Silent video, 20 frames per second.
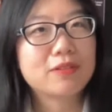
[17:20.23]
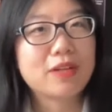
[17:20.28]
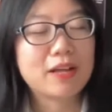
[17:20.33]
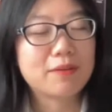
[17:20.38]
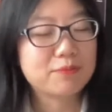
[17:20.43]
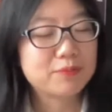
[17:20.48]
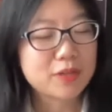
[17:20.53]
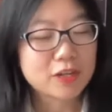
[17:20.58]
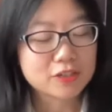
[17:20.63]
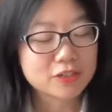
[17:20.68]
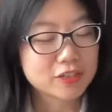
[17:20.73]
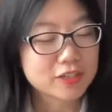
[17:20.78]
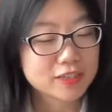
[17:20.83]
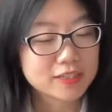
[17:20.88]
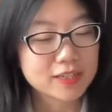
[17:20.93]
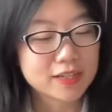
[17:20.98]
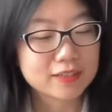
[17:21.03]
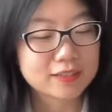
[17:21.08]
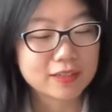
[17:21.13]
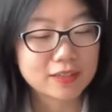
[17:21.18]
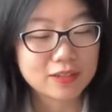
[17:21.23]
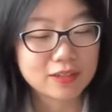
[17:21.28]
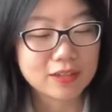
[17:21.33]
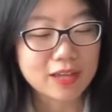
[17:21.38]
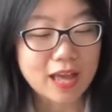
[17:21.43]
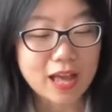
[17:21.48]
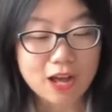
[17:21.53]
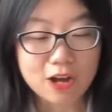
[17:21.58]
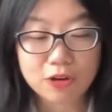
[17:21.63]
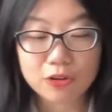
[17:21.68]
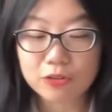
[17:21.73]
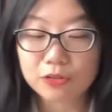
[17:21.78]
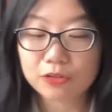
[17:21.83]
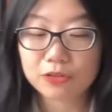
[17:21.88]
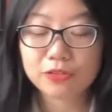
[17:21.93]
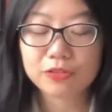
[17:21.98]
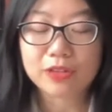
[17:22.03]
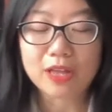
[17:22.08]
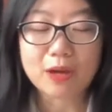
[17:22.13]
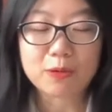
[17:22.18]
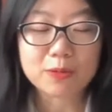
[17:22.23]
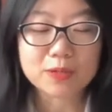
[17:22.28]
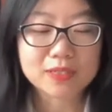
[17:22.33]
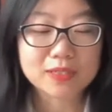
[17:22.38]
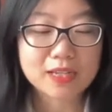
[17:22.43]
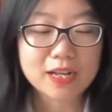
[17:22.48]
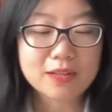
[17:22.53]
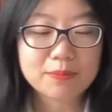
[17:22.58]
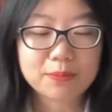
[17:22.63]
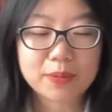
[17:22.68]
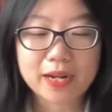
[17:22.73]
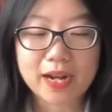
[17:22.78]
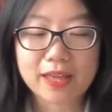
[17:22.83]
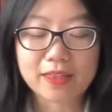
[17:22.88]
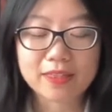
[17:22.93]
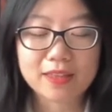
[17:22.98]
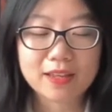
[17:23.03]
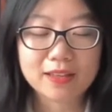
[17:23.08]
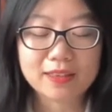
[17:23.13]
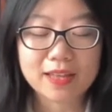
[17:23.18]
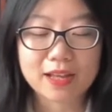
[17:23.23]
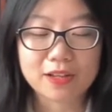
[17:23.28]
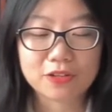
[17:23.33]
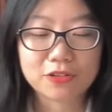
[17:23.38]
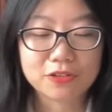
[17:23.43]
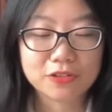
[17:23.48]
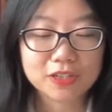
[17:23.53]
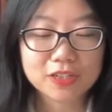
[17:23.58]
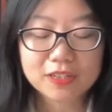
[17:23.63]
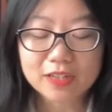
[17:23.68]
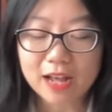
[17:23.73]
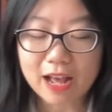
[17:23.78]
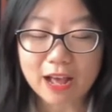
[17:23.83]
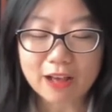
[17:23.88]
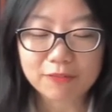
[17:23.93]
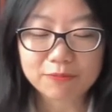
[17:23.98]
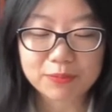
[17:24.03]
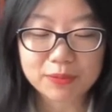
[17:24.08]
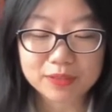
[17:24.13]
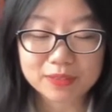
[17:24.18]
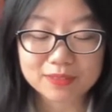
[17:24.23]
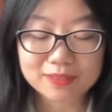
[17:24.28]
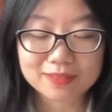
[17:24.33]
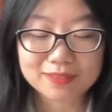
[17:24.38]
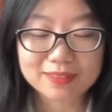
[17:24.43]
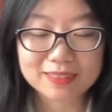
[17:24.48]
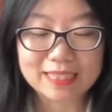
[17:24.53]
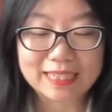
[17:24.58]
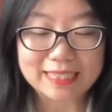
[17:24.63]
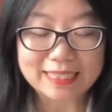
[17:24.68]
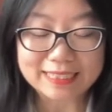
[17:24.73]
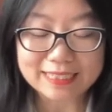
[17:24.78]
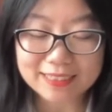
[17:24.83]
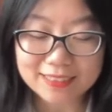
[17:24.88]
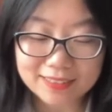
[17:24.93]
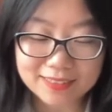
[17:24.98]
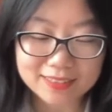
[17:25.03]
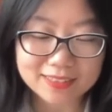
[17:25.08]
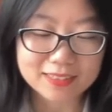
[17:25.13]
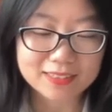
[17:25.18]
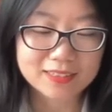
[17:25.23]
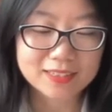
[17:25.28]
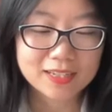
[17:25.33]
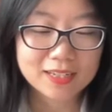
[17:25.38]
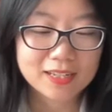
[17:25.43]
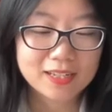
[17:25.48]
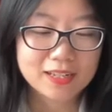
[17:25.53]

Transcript: i'm not sure exactly how that was done but i think that couldn't happen easy